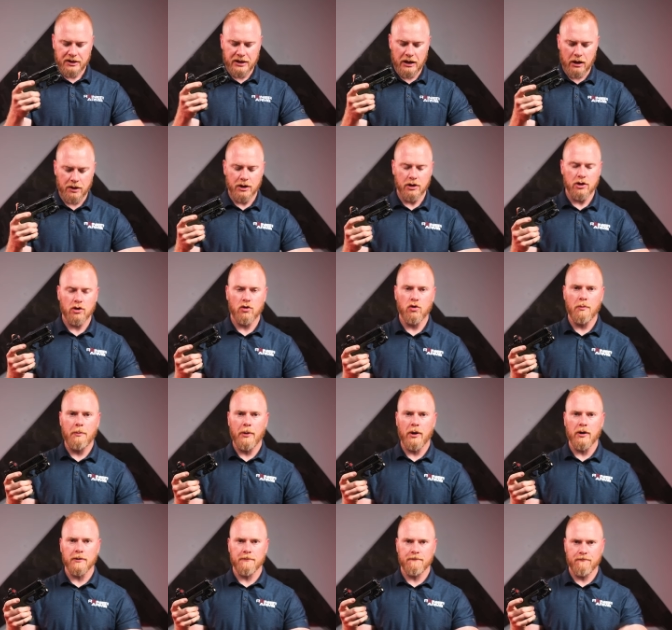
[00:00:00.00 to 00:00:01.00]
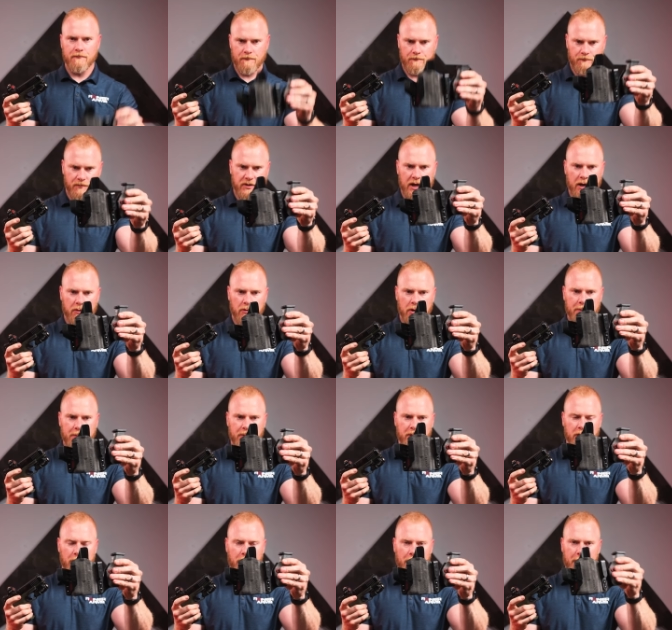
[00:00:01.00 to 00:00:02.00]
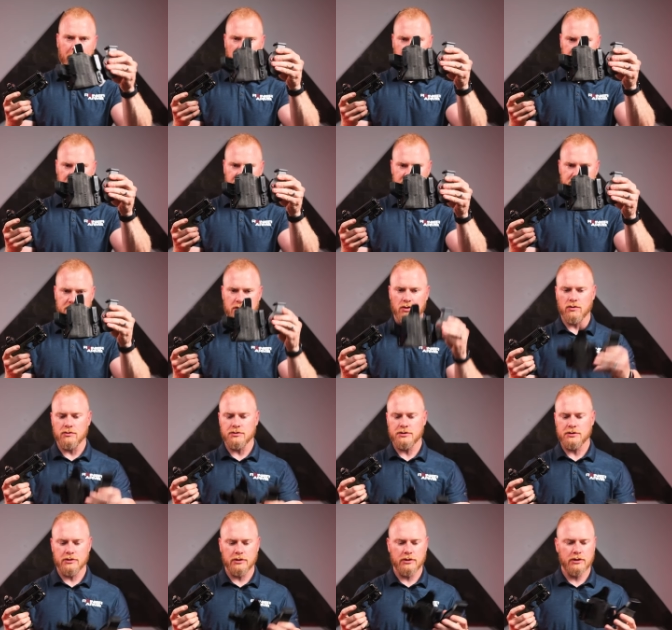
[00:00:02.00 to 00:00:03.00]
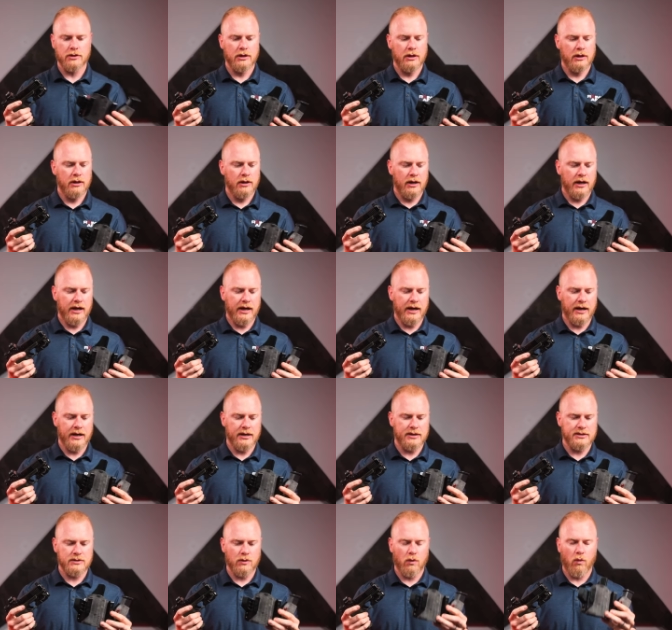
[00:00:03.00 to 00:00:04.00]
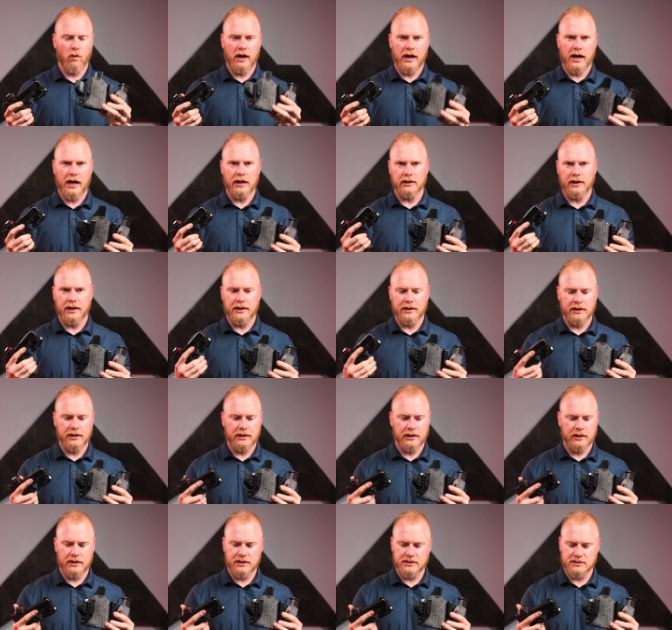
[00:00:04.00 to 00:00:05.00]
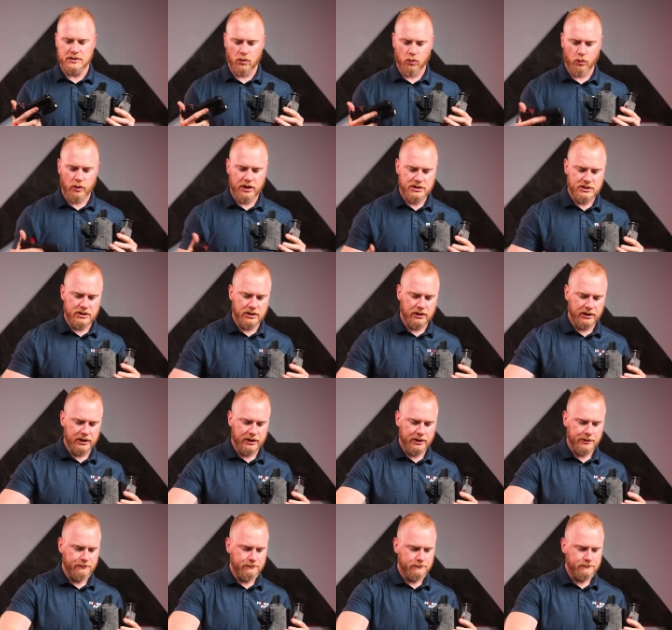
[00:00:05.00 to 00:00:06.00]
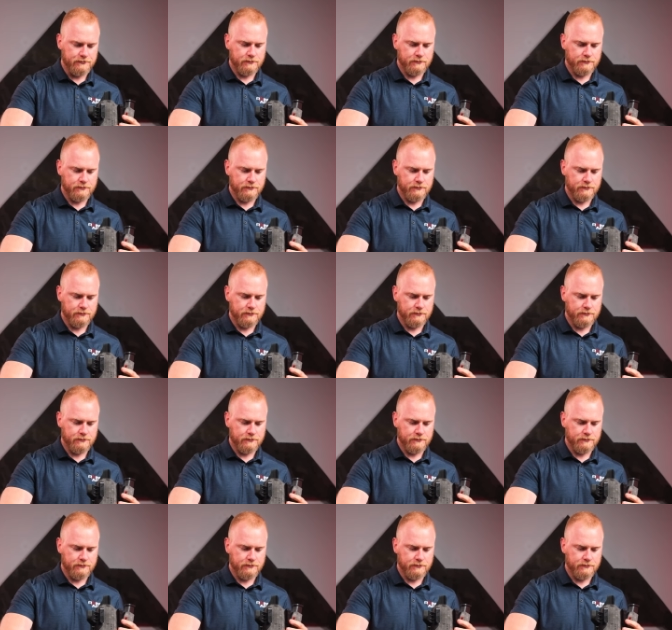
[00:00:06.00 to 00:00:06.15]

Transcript: Now, another cool part that I want to bring up about this holster and why I like it is, originally